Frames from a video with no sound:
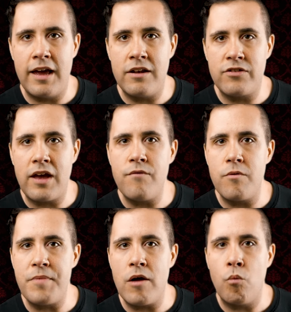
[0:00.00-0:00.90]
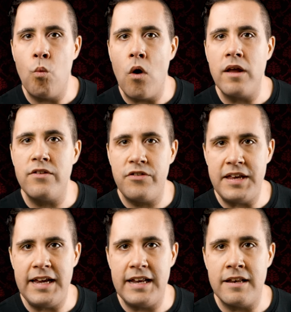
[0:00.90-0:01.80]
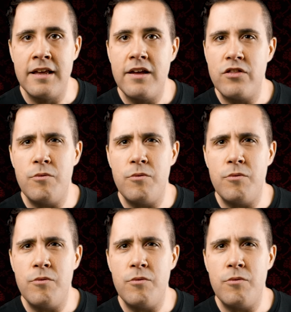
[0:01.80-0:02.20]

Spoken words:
and aside from that one scene,